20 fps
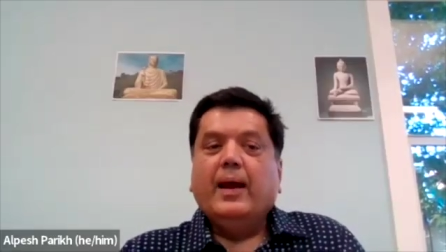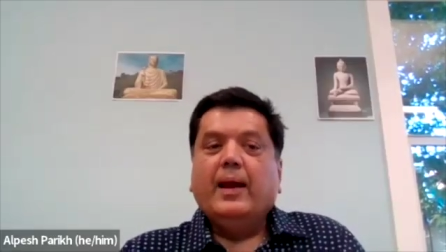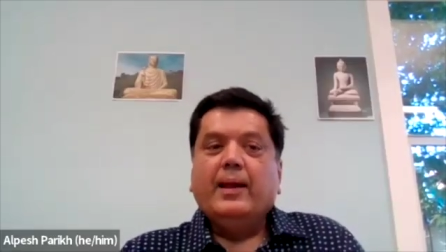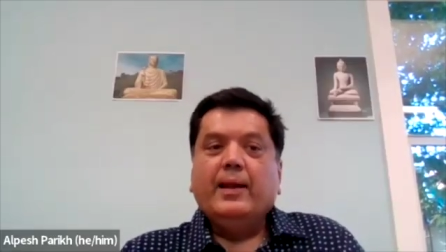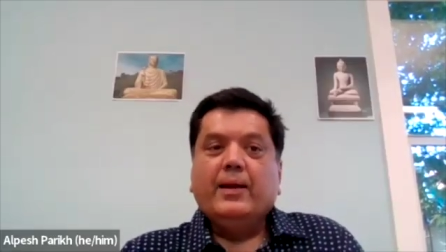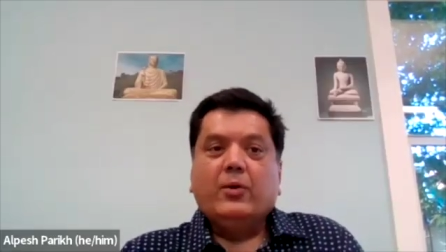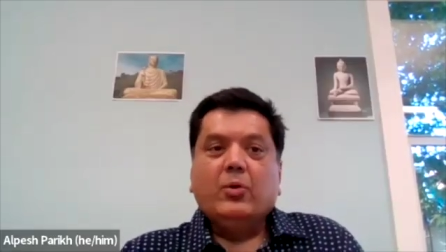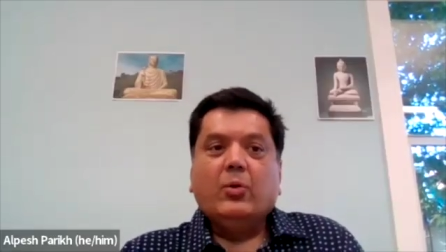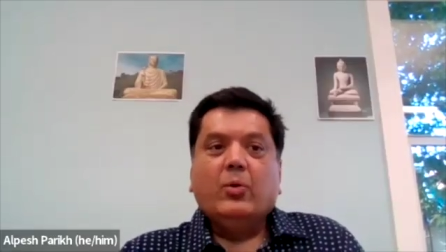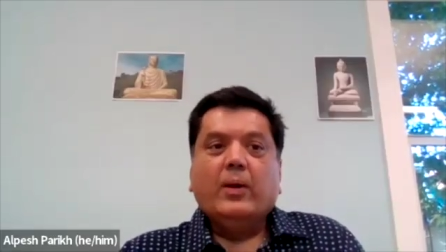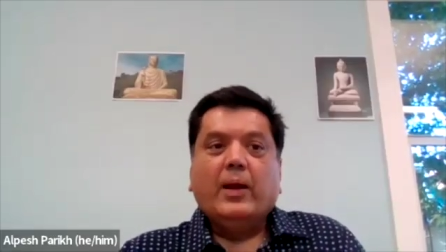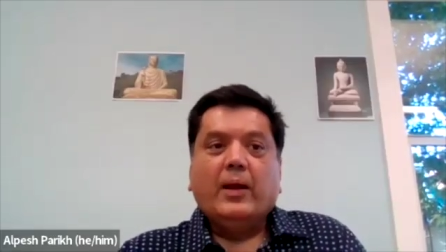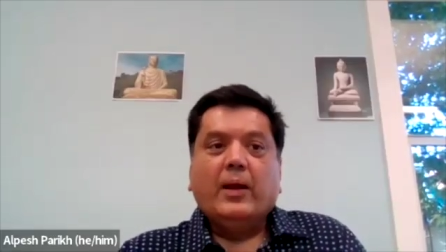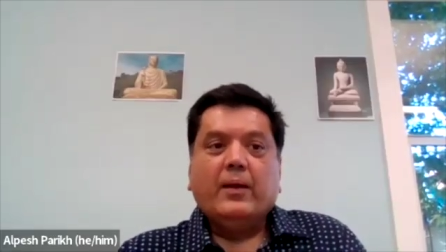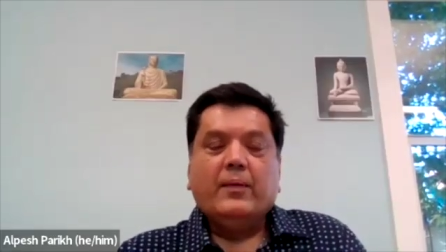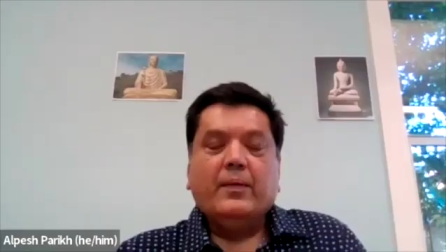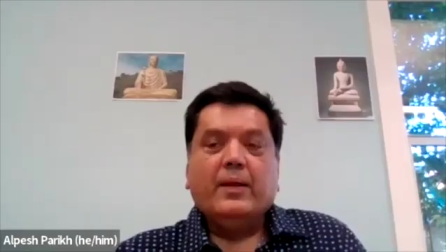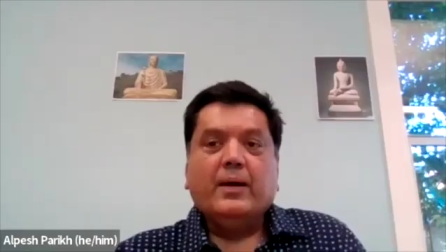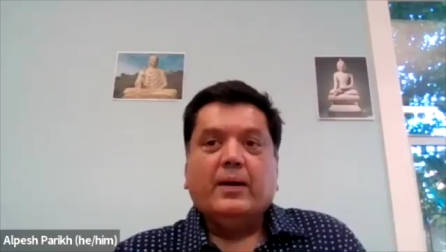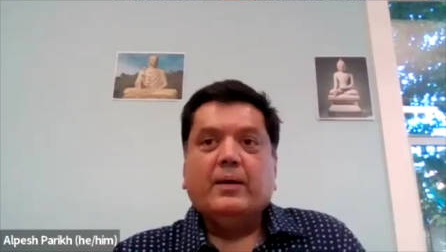and he told
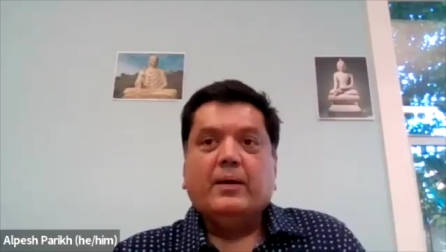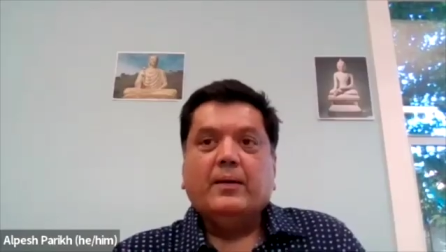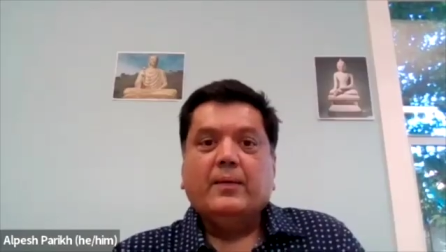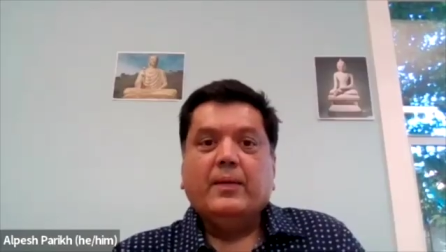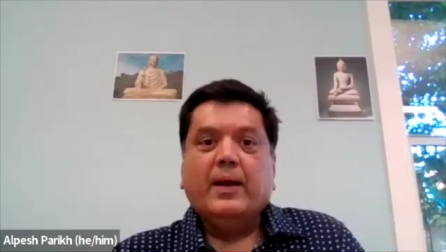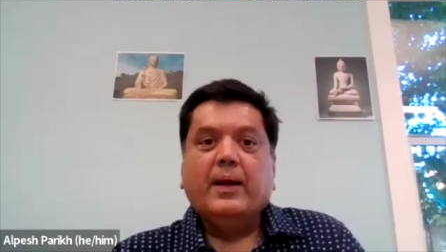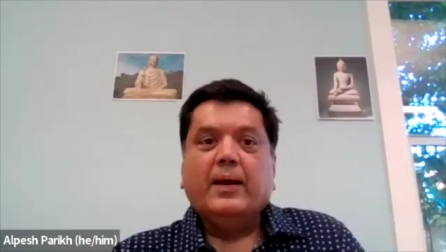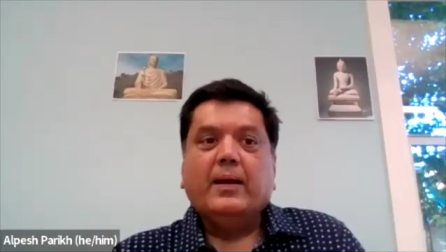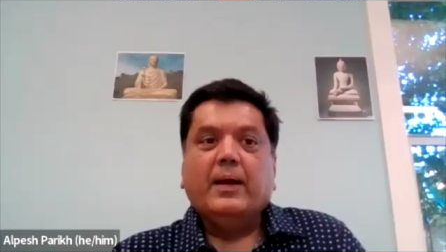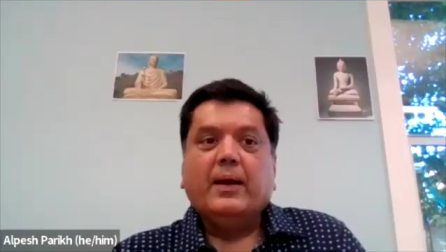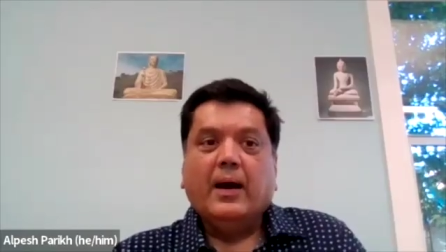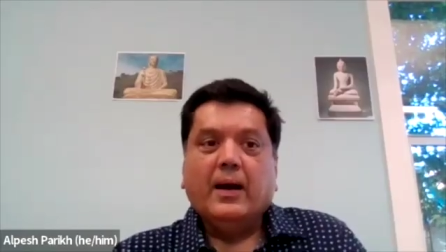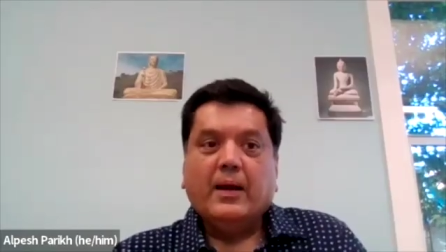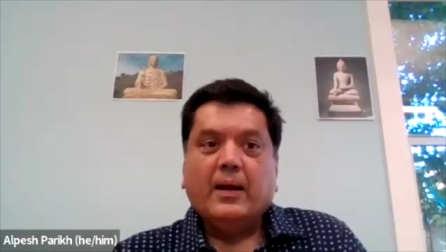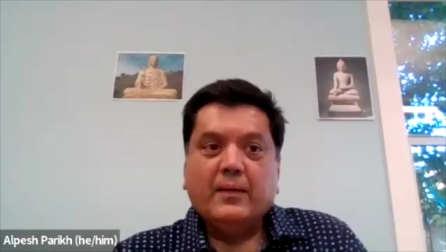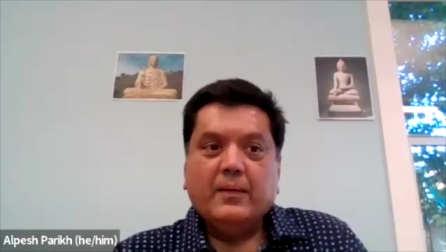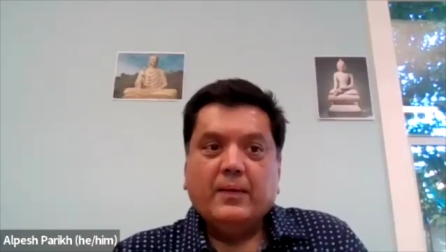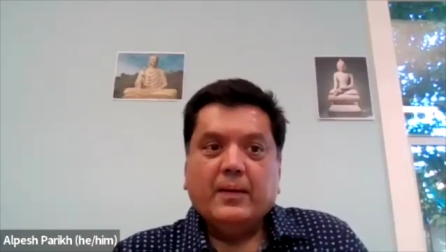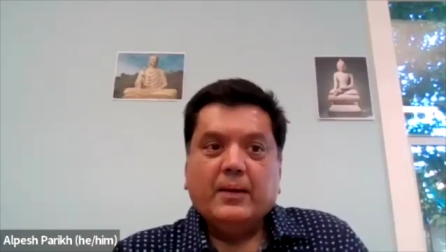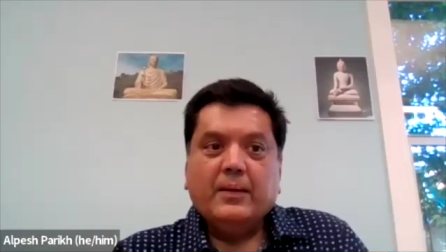Ananda that,
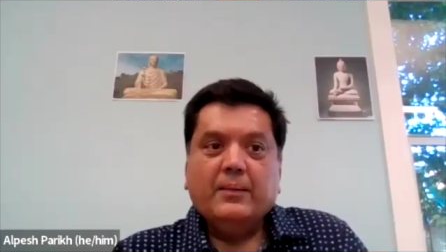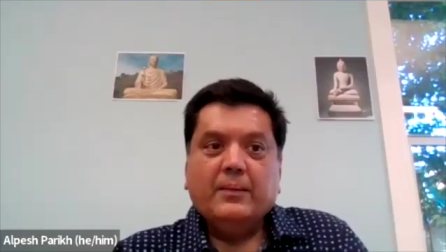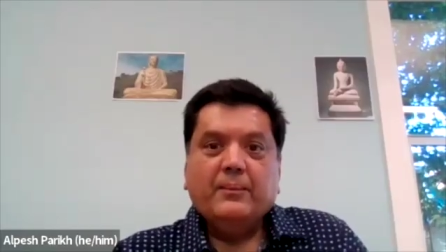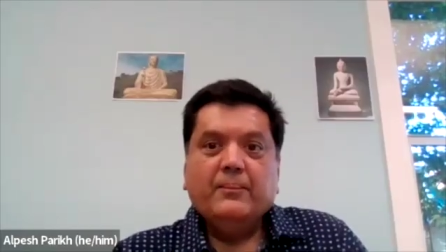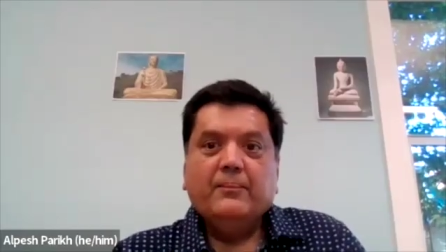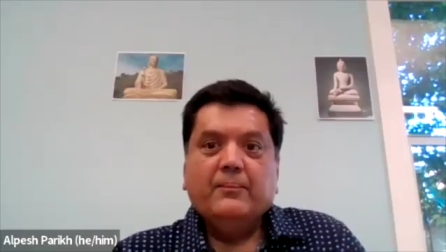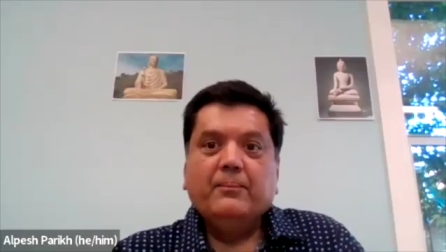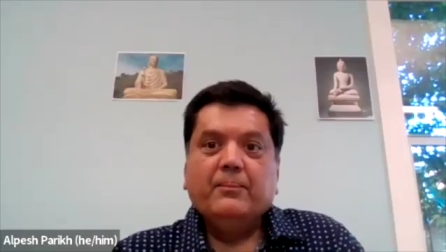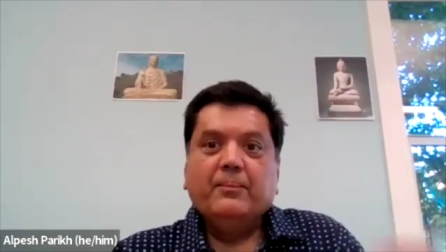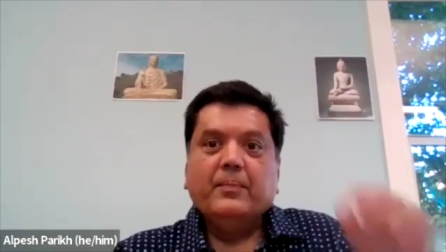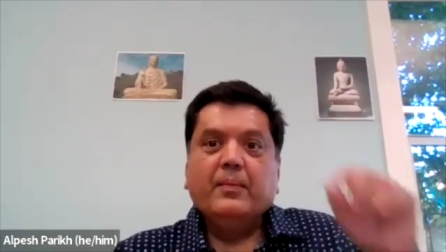Ananda,